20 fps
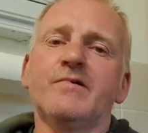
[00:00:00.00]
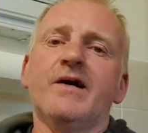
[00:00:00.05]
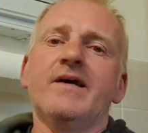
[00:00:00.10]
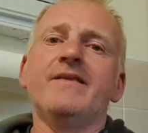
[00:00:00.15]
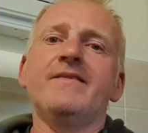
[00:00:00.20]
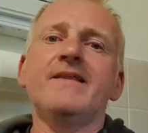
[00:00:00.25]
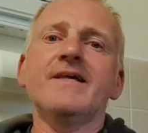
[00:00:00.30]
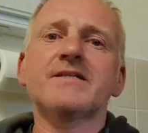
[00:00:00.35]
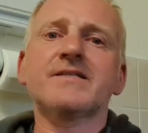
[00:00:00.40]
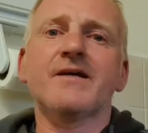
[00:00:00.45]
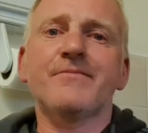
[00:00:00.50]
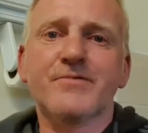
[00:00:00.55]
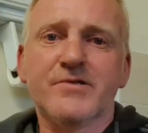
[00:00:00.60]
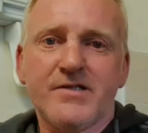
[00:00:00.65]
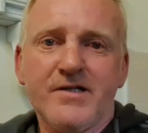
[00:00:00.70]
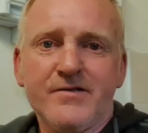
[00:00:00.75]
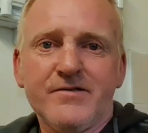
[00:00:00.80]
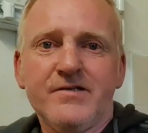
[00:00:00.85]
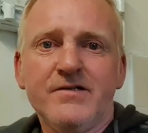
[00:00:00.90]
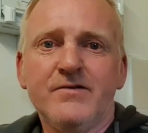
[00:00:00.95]
Right, in this
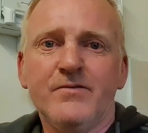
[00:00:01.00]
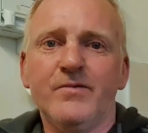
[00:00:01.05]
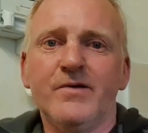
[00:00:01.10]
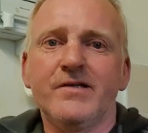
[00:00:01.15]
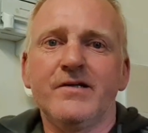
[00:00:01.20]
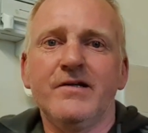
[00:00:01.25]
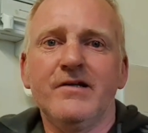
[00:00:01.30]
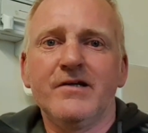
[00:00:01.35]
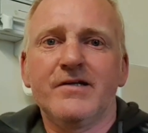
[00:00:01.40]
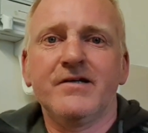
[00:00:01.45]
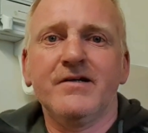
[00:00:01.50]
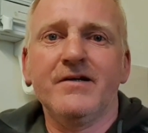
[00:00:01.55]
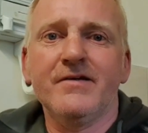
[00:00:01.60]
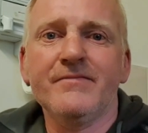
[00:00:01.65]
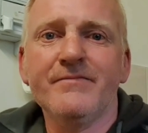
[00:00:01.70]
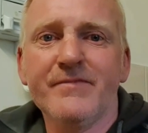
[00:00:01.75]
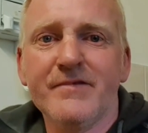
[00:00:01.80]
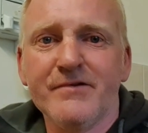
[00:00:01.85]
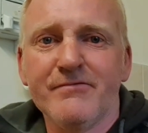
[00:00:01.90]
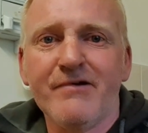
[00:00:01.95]
episode, we're going to look
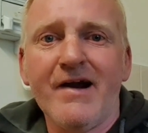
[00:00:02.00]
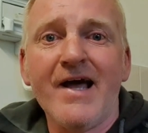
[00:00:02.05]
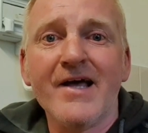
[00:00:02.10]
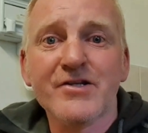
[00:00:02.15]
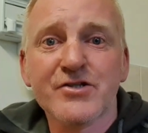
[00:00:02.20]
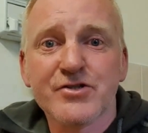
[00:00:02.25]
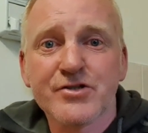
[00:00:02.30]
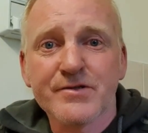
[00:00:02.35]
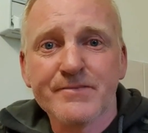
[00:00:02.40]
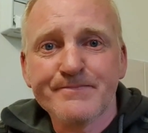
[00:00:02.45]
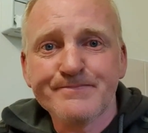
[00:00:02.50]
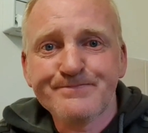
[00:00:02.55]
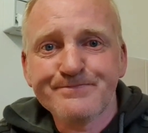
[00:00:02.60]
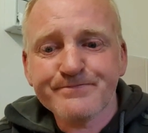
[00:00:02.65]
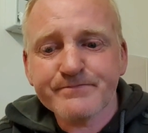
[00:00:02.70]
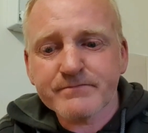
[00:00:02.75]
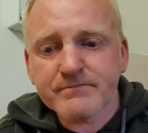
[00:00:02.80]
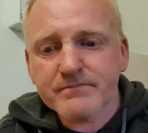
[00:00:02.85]
at wrasse.